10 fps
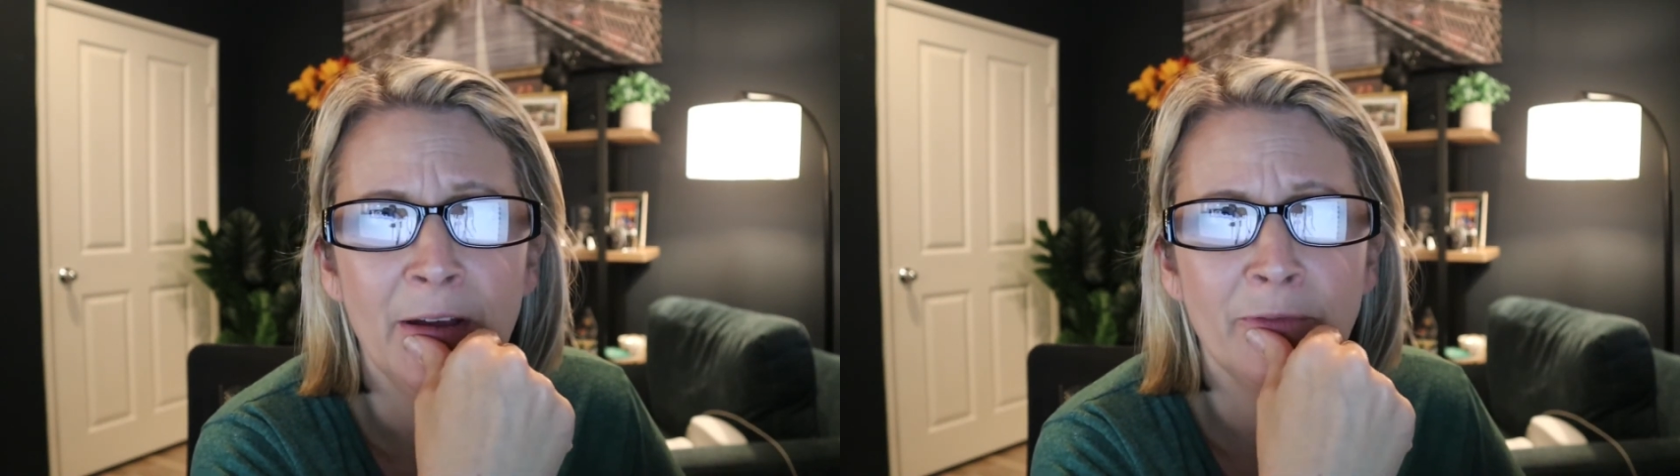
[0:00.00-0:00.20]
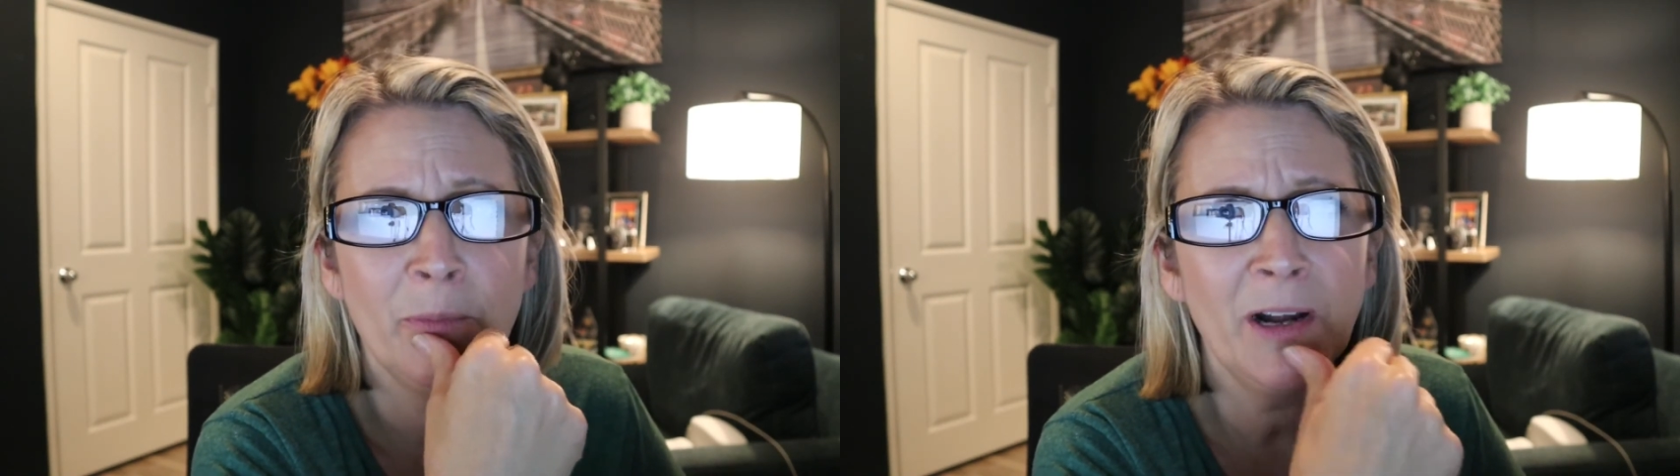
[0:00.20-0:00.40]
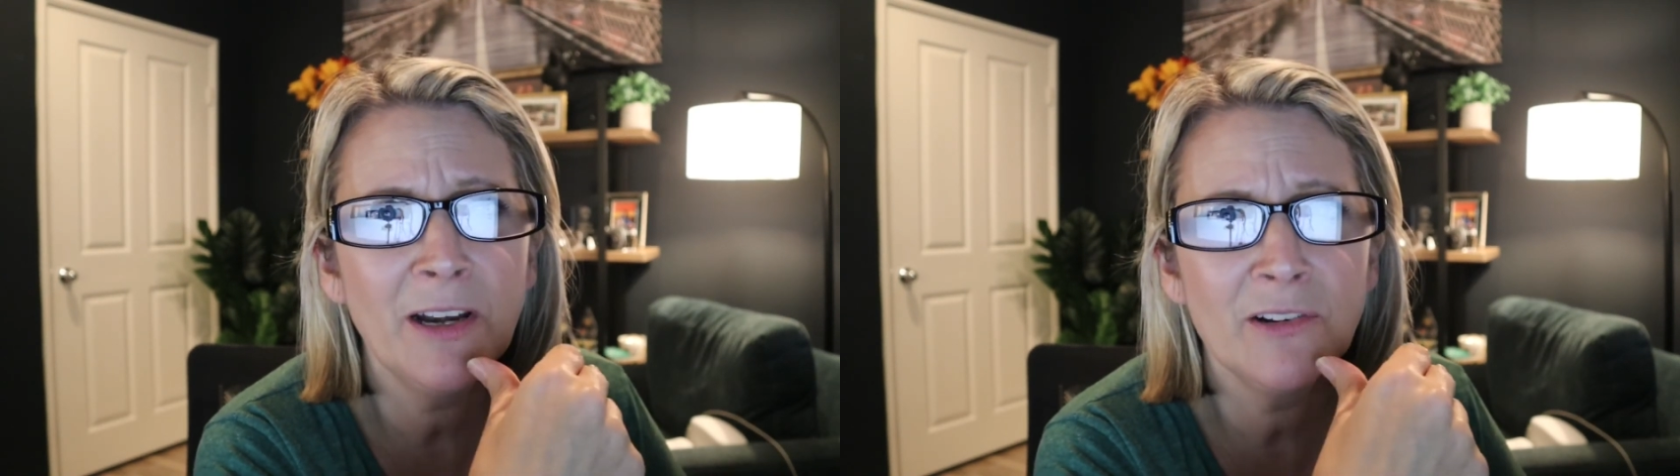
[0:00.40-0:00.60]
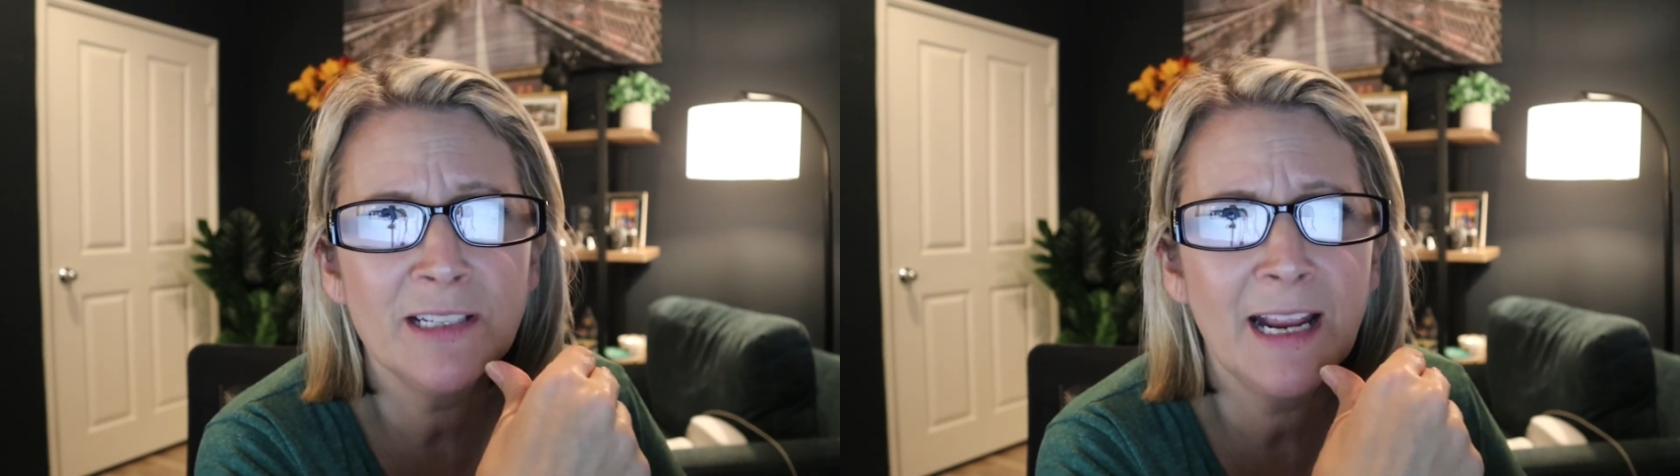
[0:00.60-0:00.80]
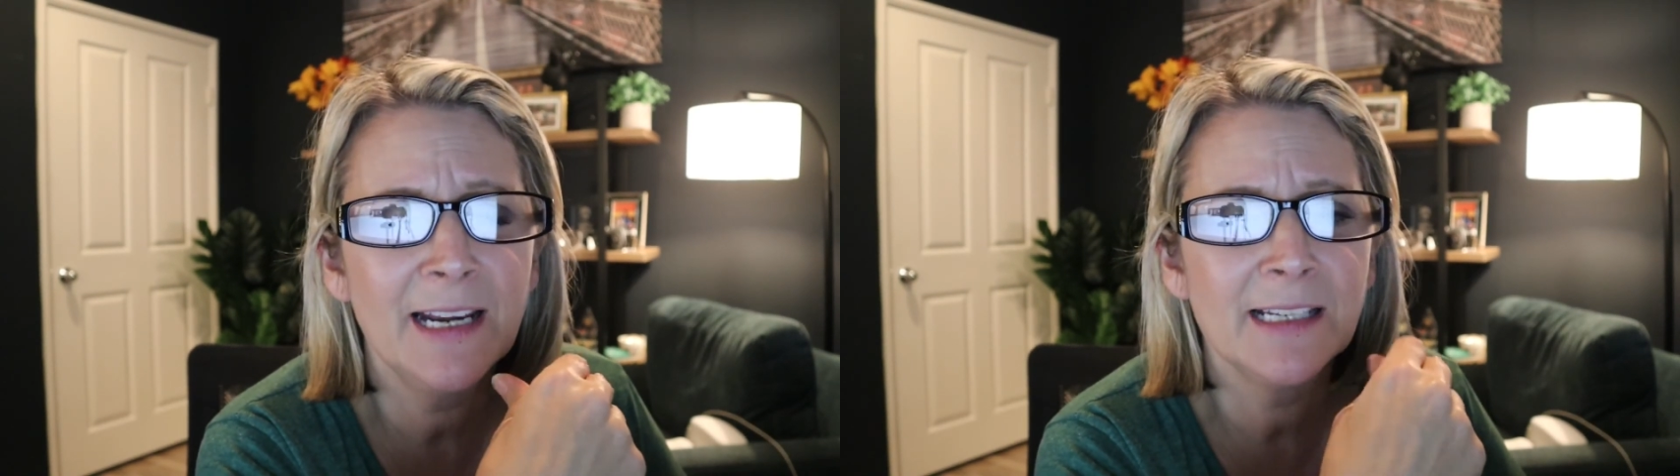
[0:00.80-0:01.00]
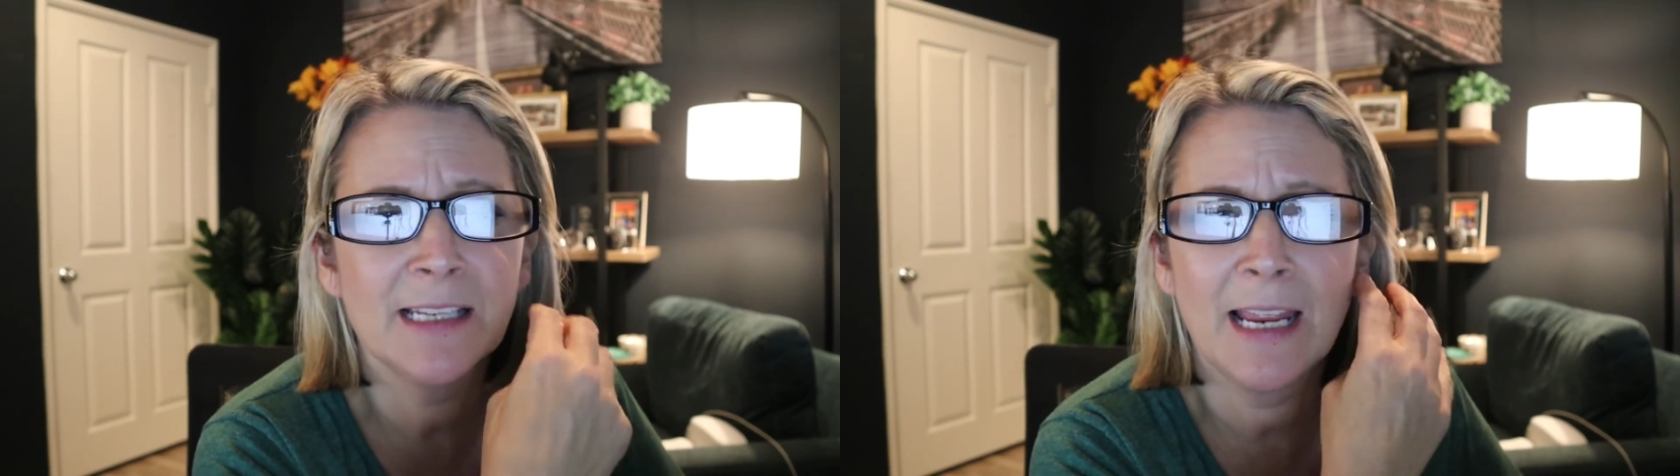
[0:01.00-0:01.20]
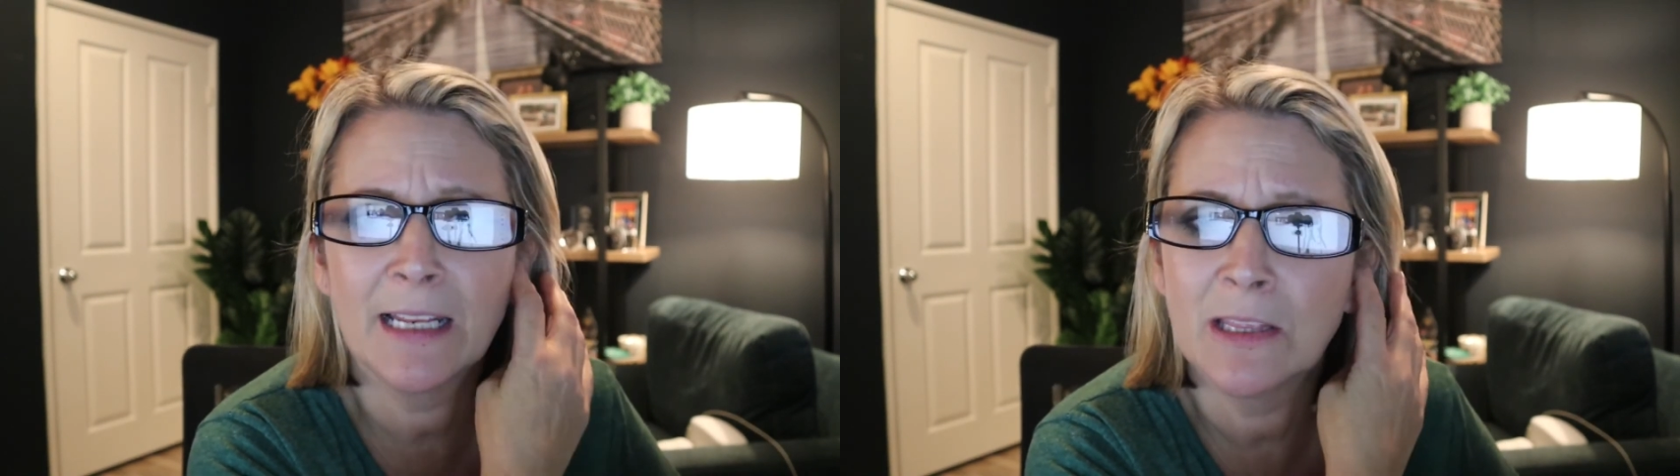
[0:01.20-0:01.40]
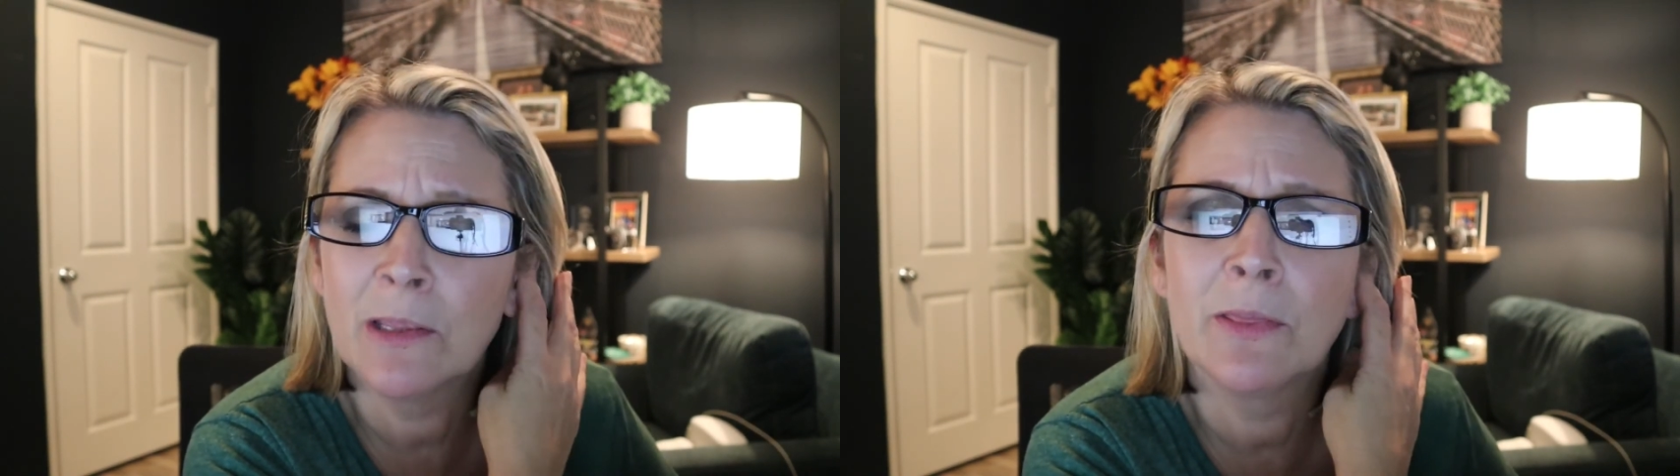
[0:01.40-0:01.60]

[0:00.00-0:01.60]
from what I understand, is like the,